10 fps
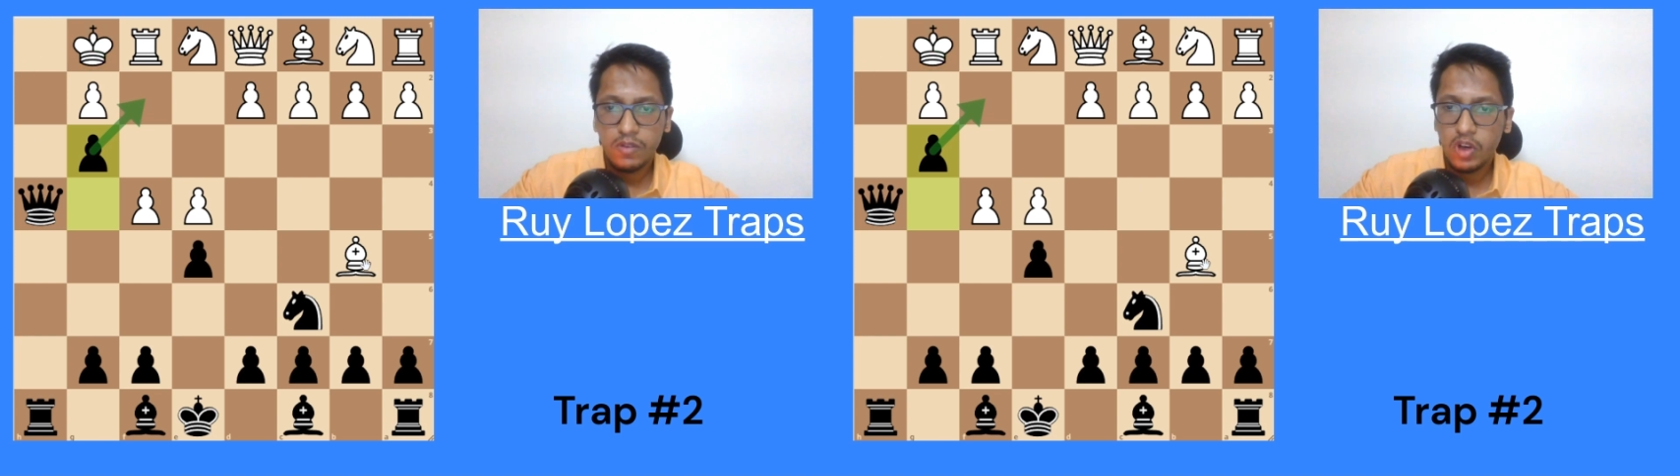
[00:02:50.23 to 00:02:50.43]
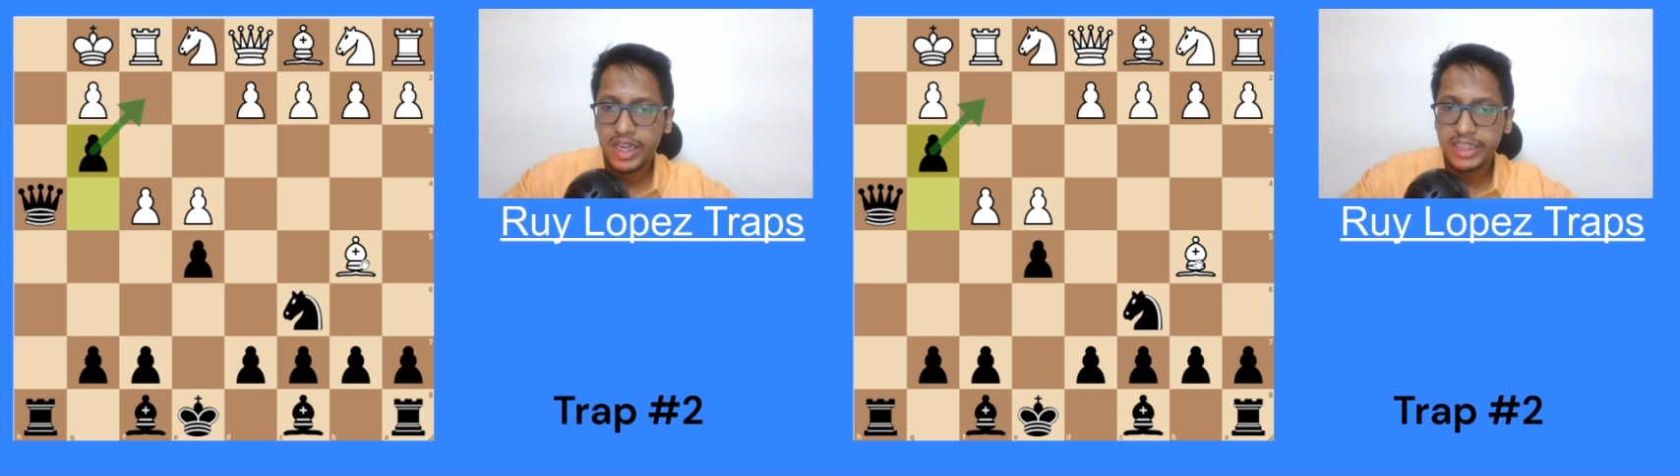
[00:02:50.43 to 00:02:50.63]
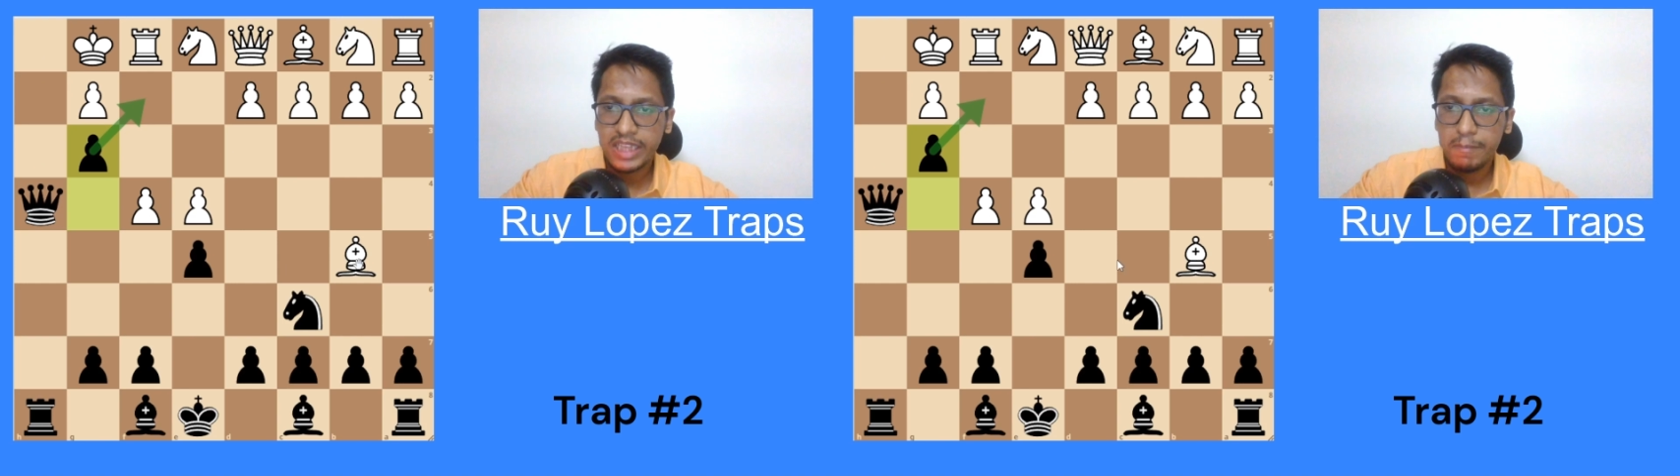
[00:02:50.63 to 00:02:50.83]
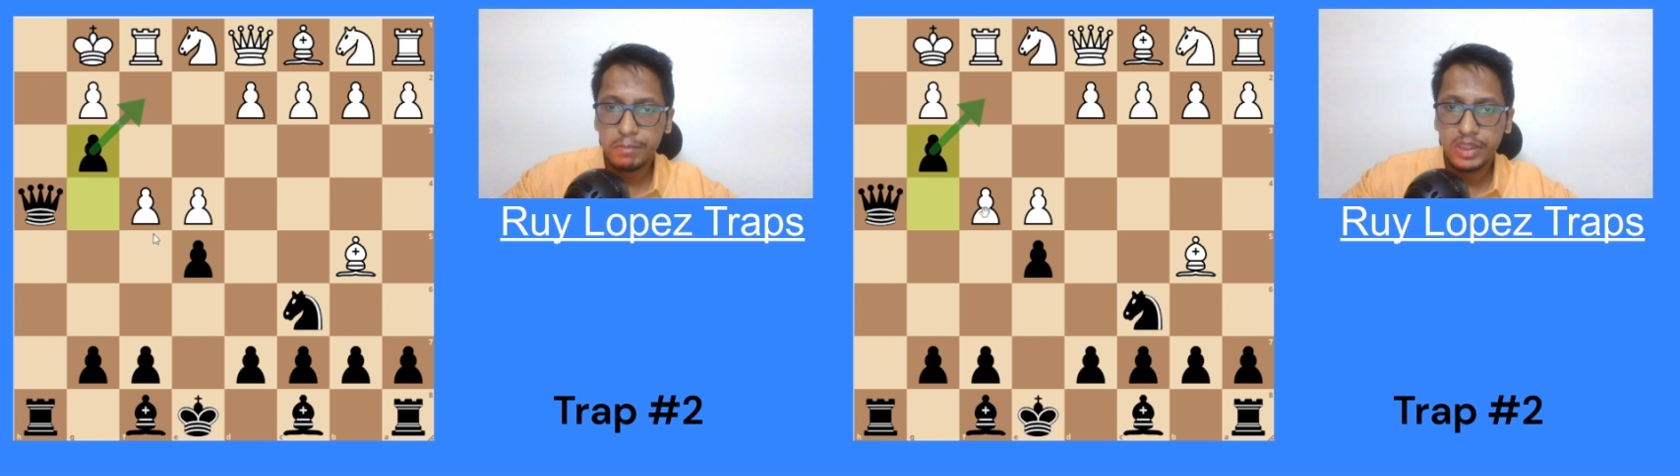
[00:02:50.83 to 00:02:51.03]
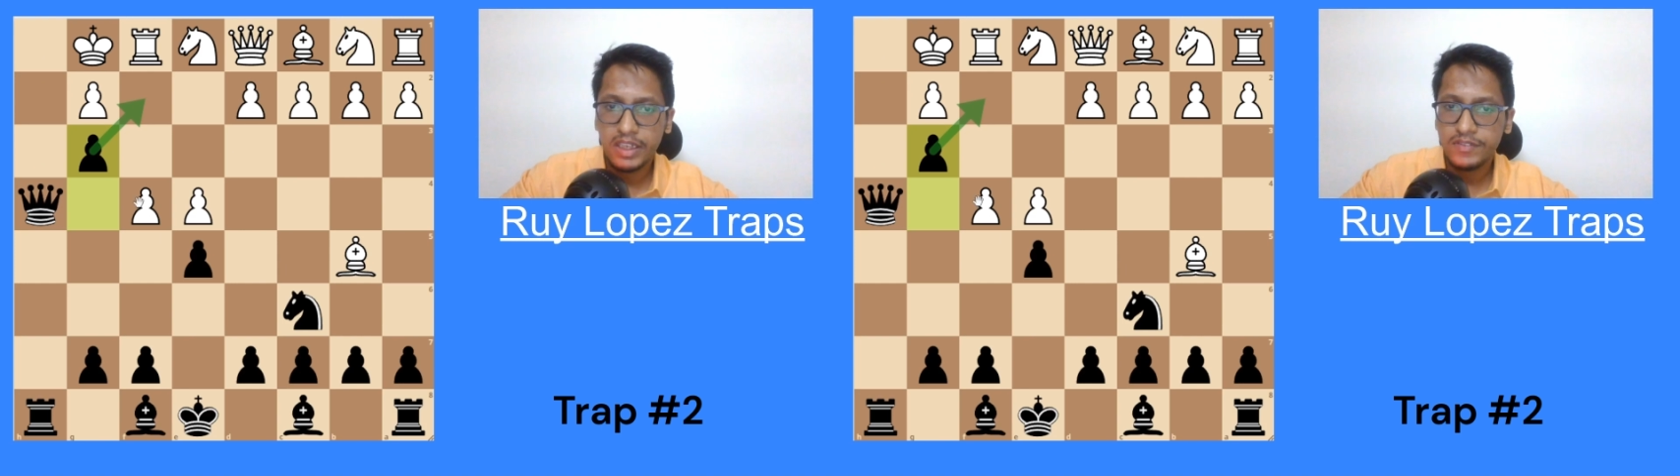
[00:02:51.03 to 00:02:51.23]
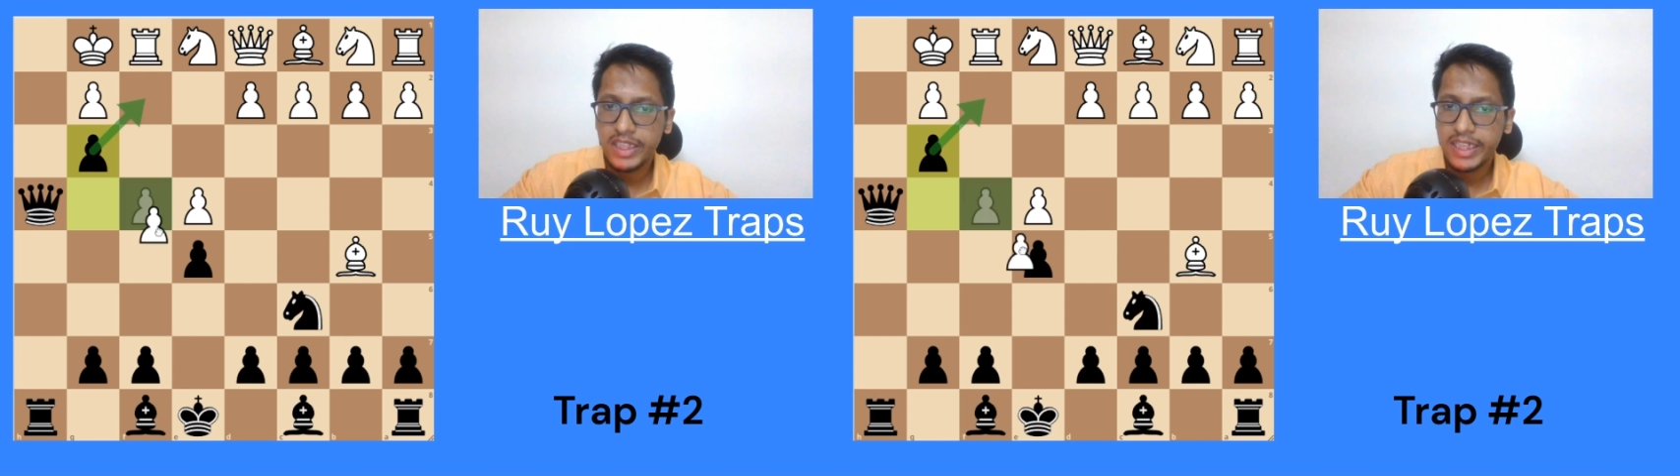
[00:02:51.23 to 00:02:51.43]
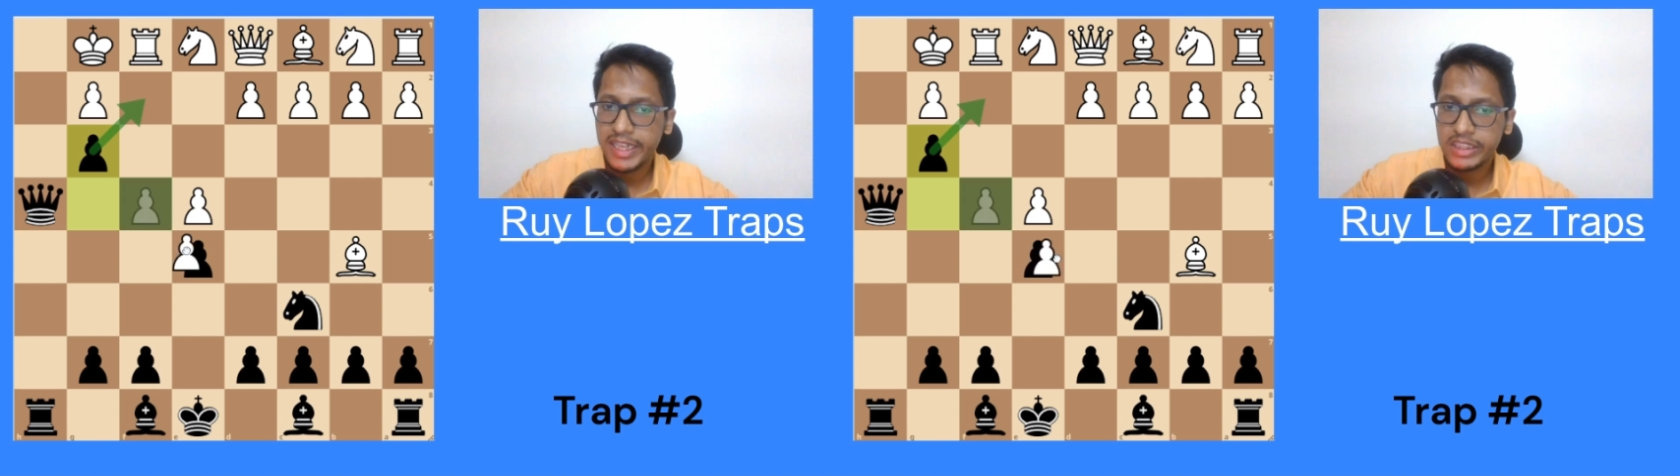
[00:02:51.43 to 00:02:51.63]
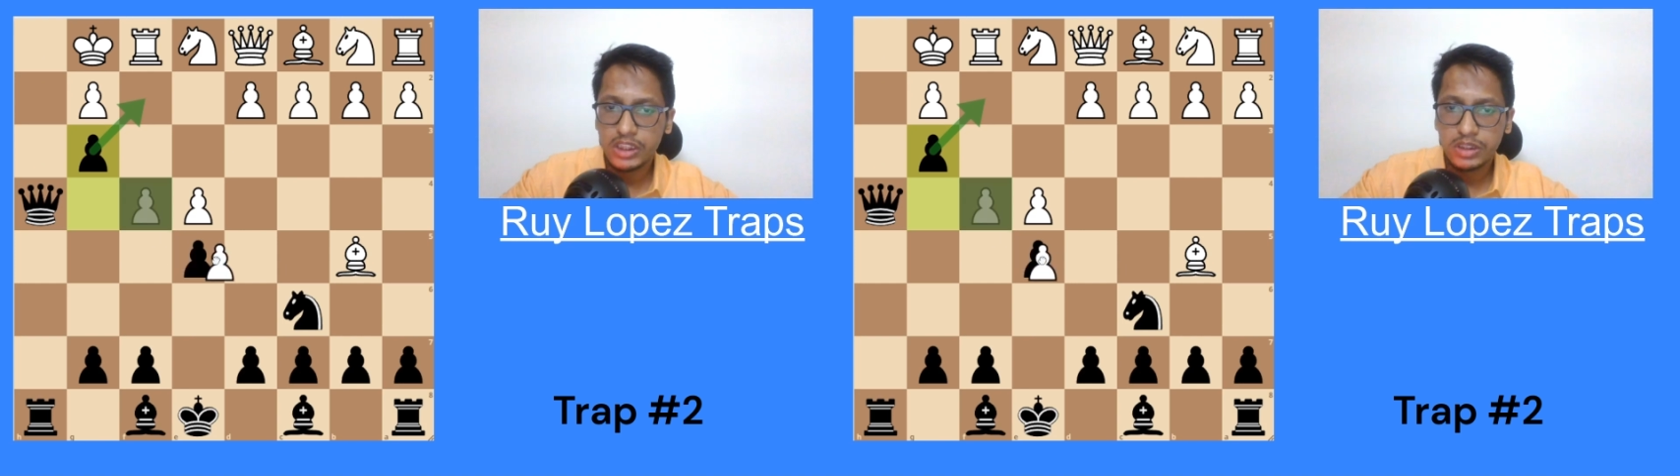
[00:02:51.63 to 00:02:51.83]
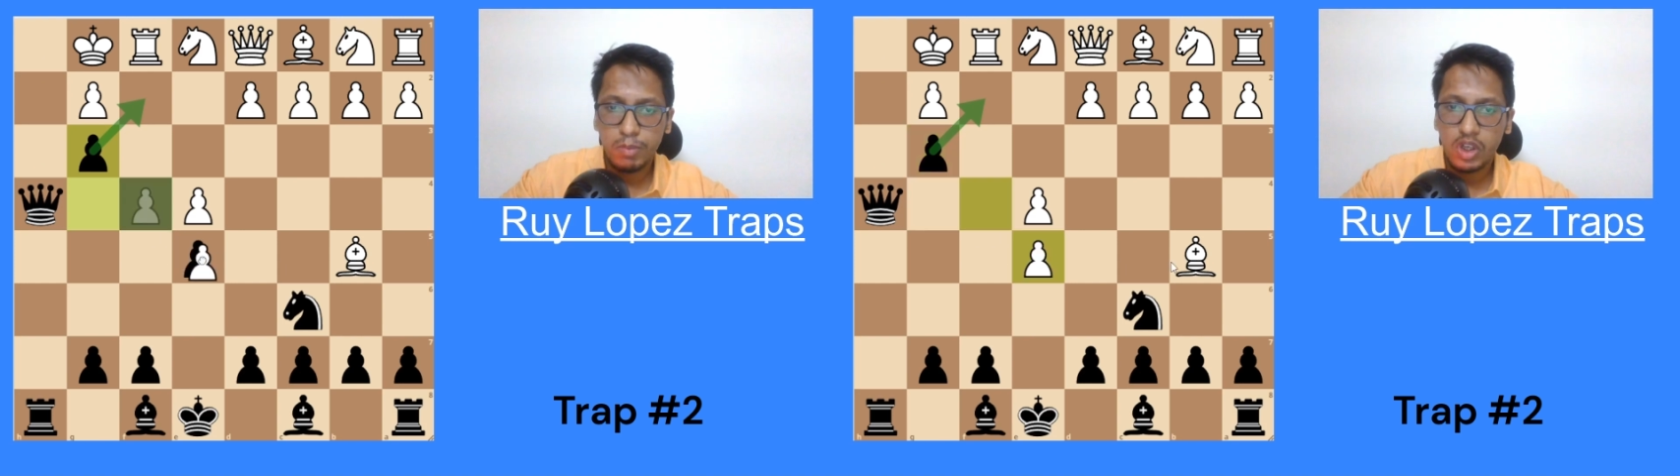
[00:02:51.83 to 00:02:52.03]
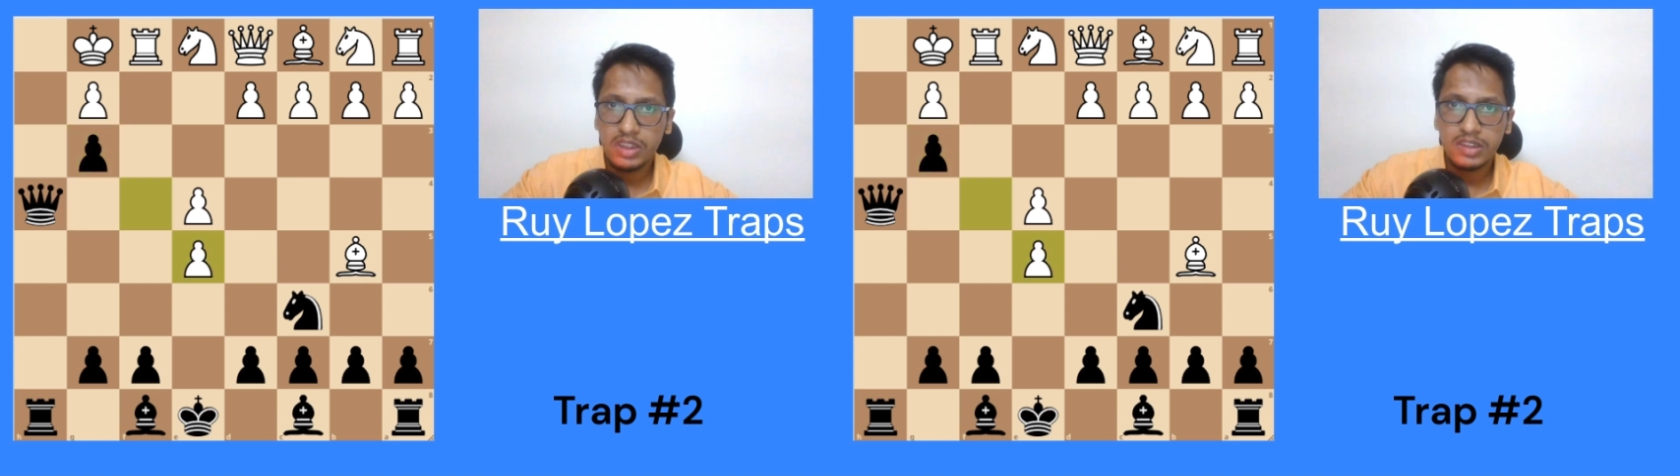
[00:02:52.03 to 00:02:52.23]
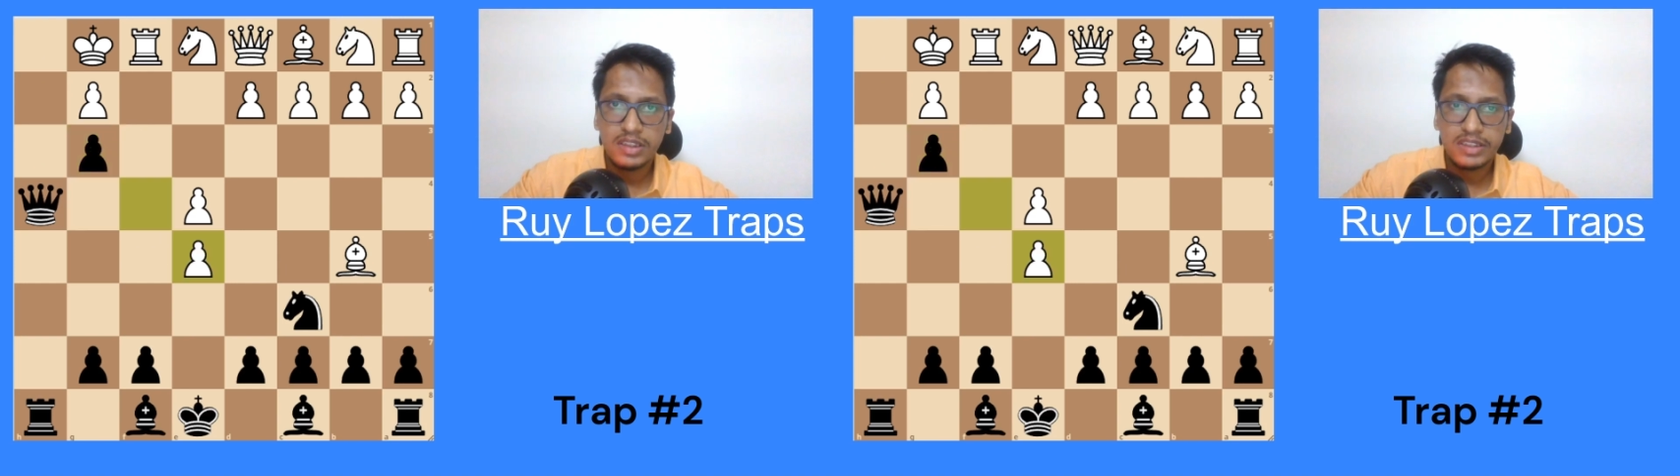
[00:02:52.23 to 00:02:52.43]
For example, if they take this pawn,